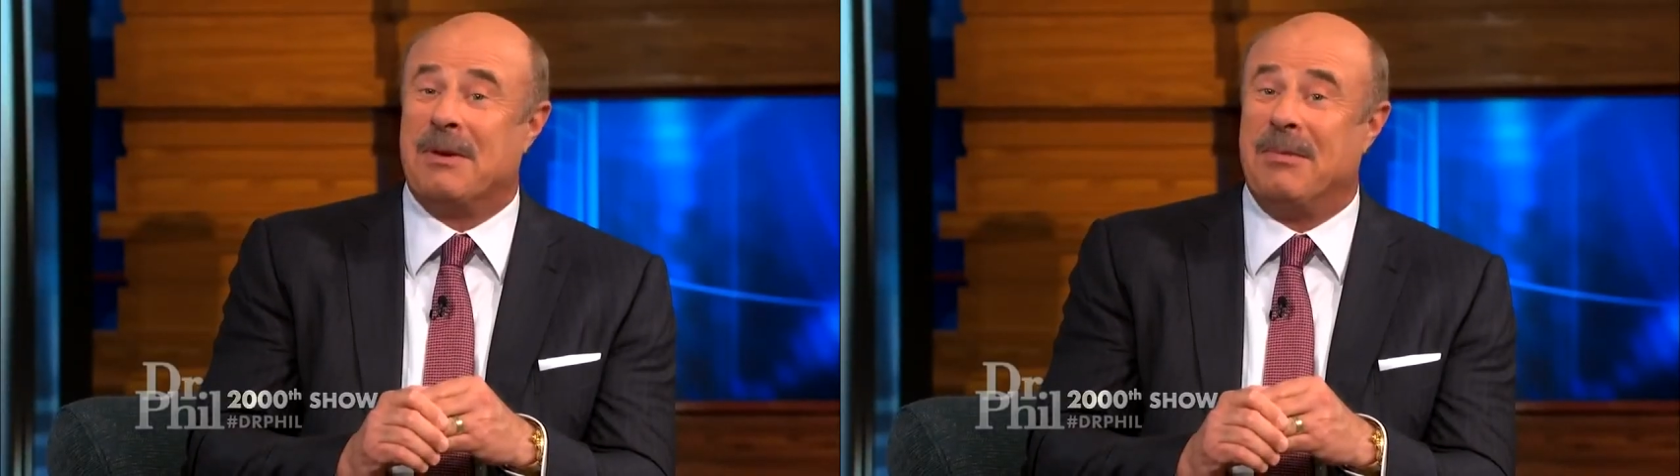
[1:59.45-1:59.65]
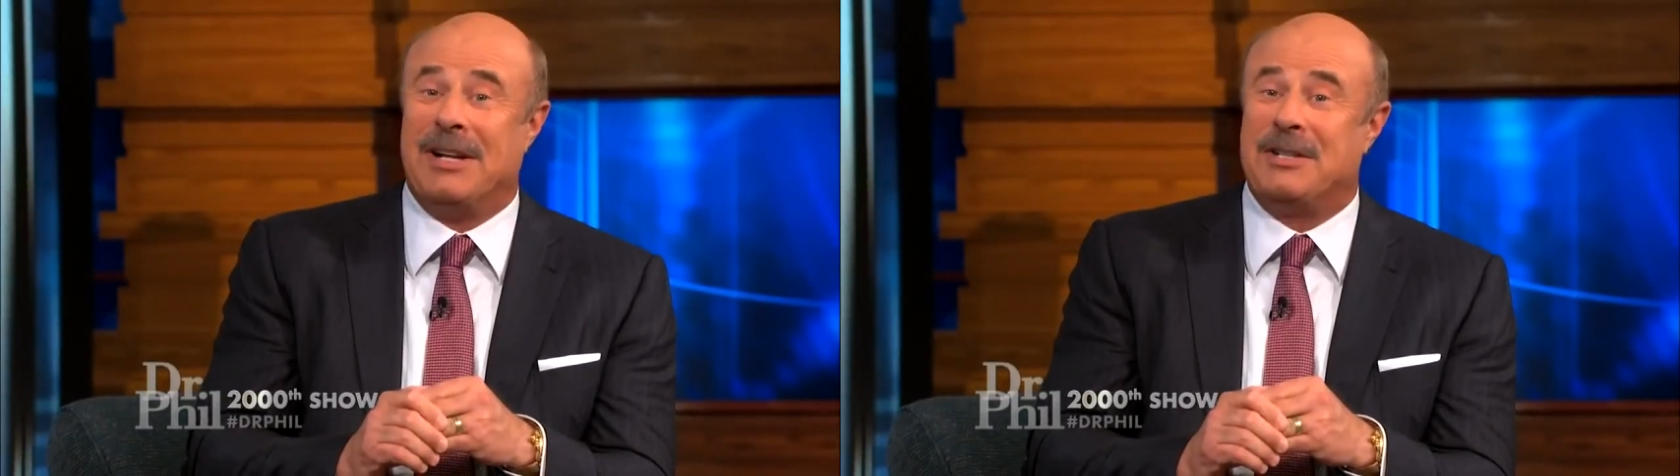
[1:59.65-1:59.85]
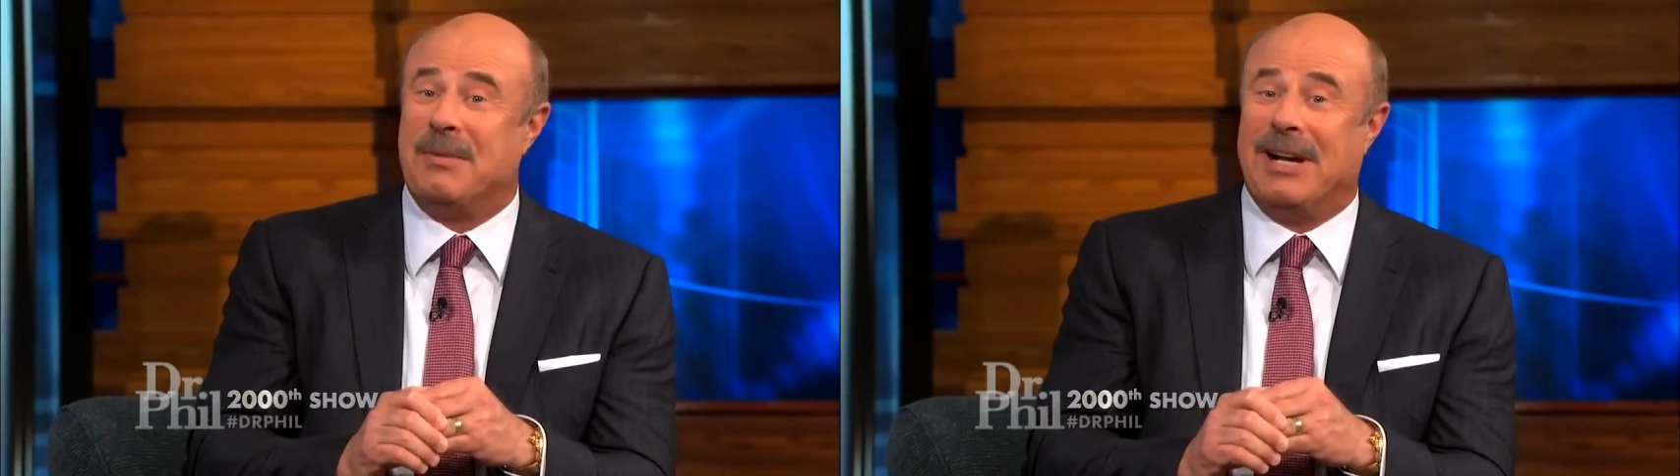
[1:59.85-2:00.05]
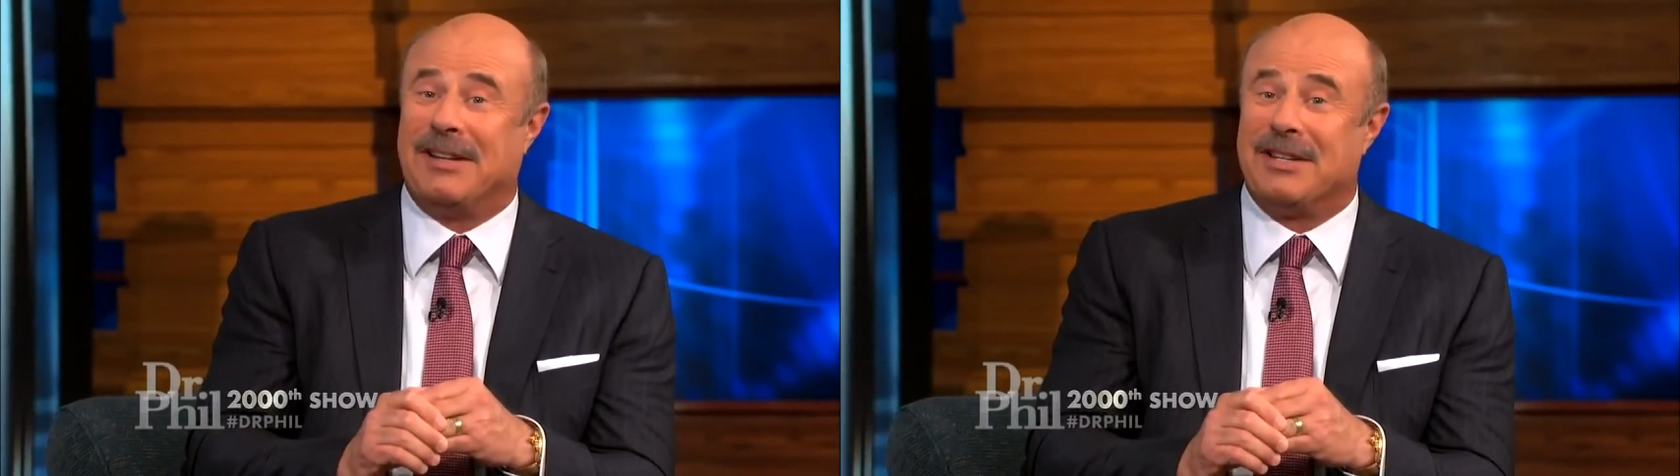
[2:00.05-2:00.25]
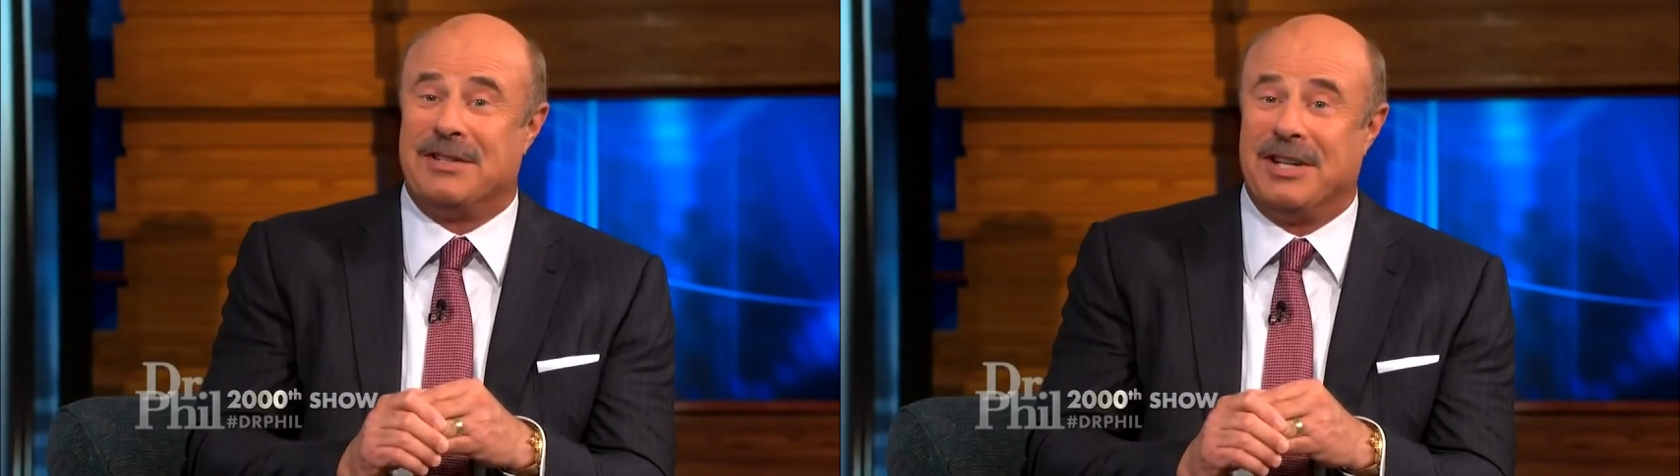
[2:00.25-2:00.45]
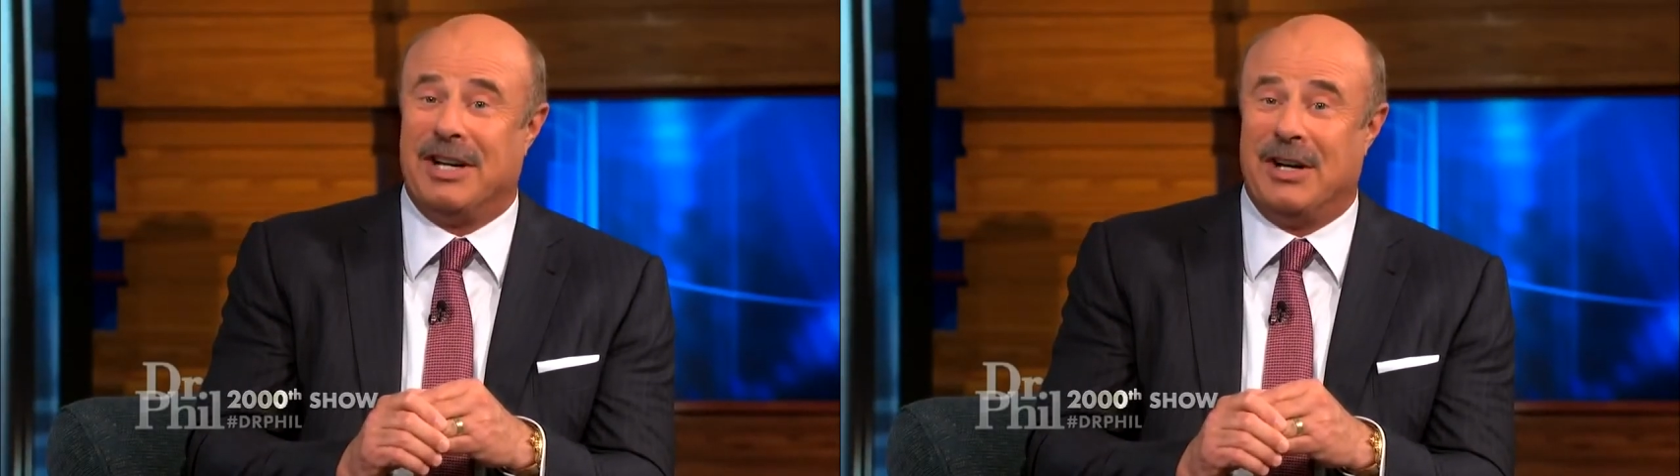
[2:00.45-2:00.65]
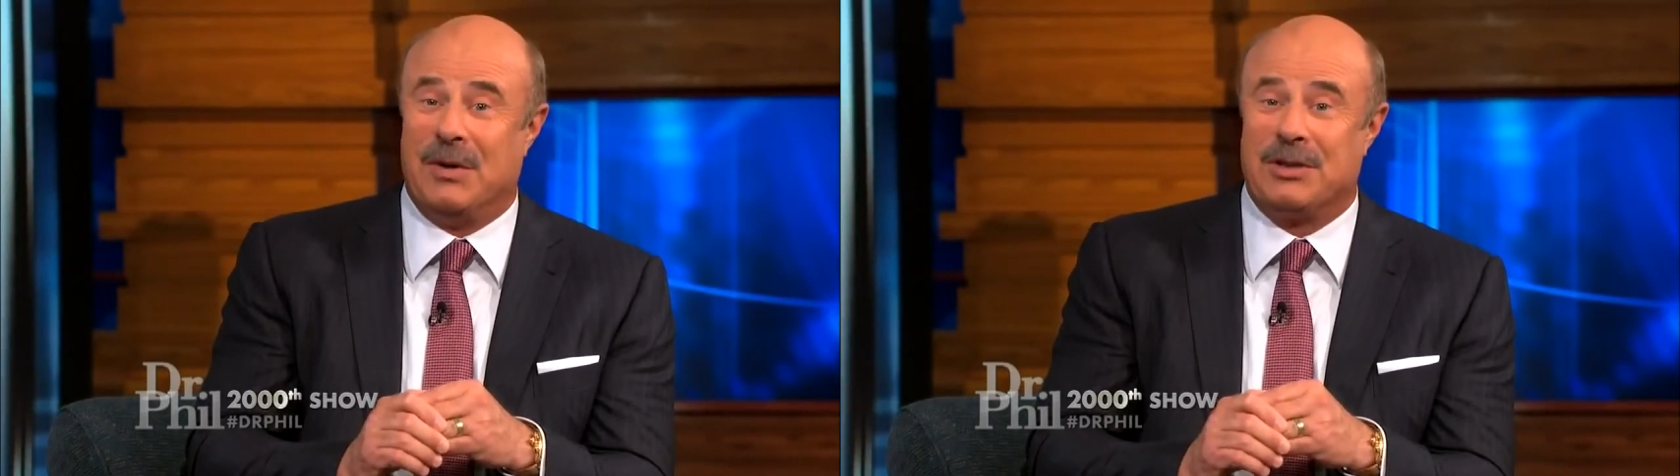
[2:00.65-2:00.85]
much about the show,